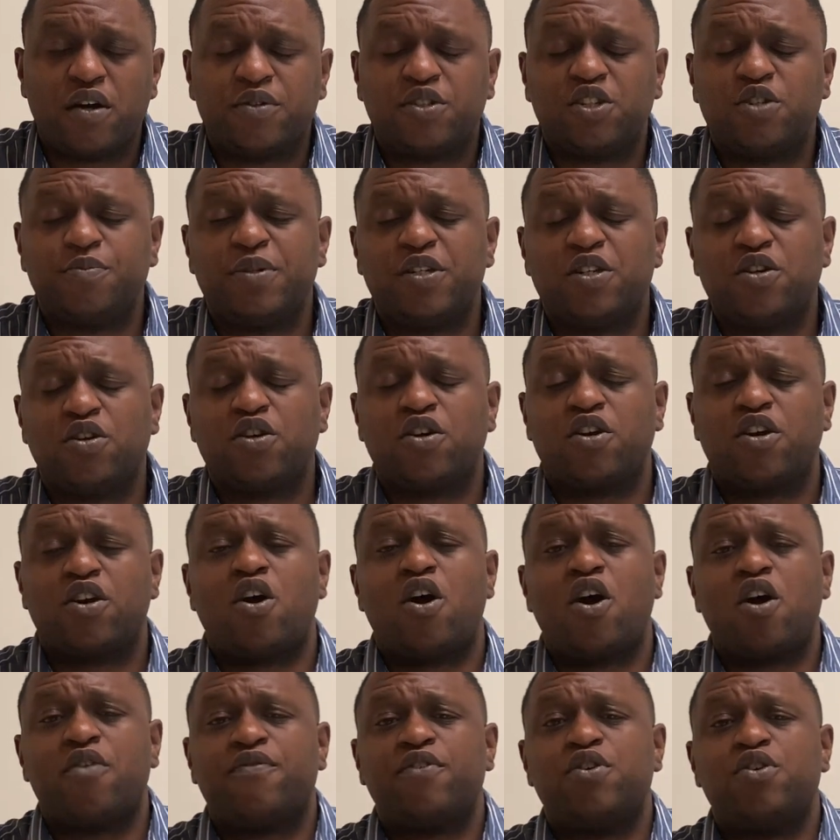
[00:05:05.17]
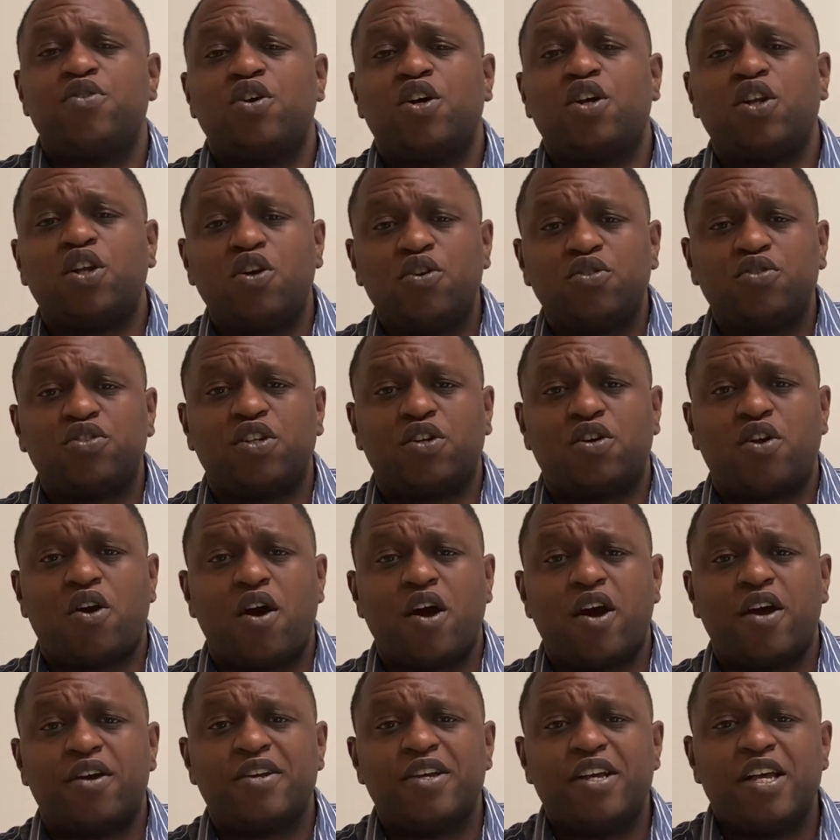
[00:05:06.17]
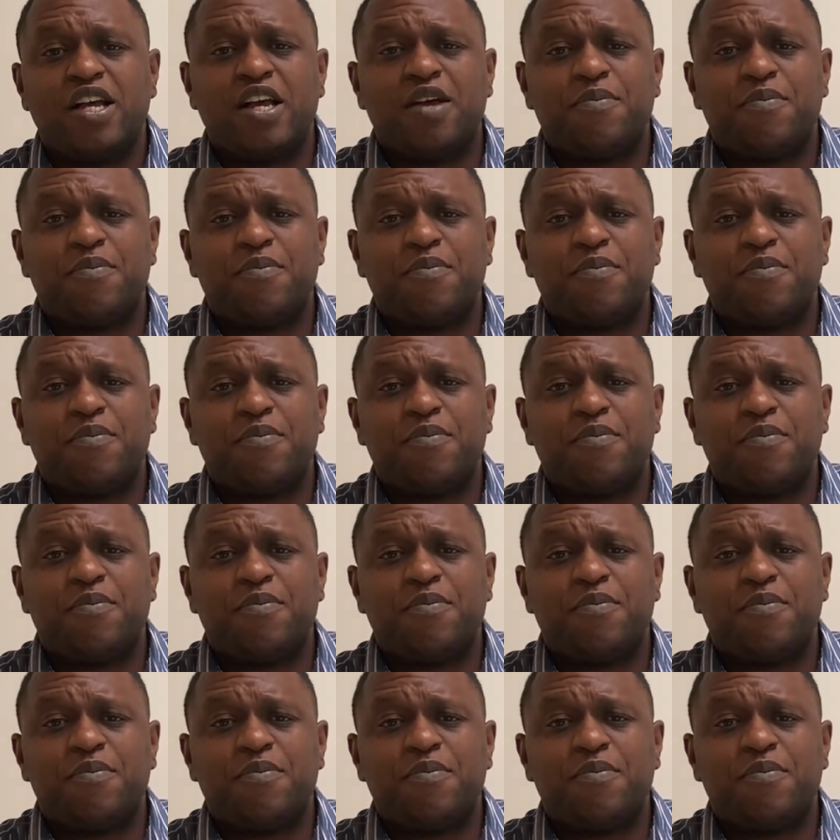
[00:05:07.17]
Excuse me, they're going to offer you to close the card